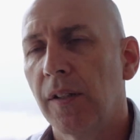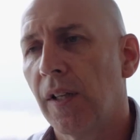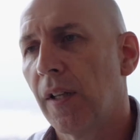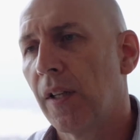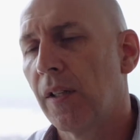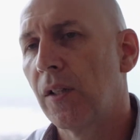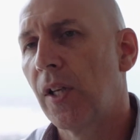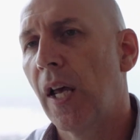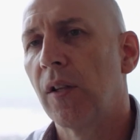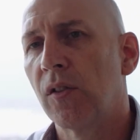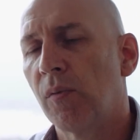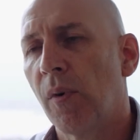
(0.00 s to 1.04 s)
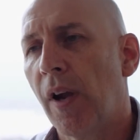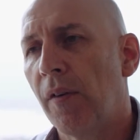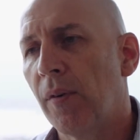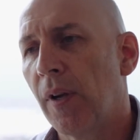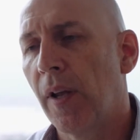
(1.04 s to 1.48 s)
So the challenges we were
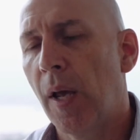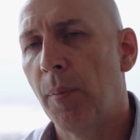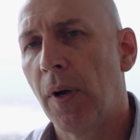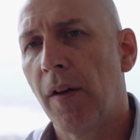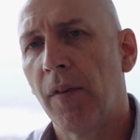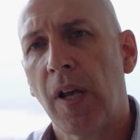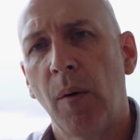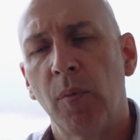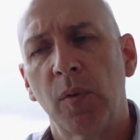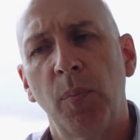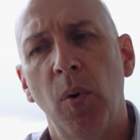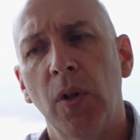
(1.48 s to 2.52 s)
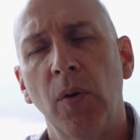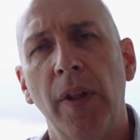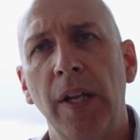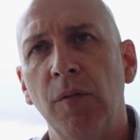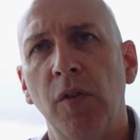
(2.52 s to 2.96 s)
able to overcome was pulling
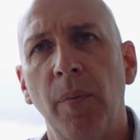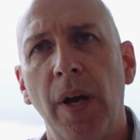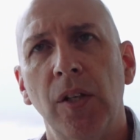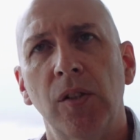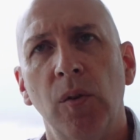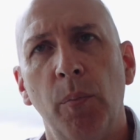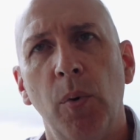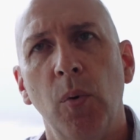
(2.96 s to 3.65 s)
all that information or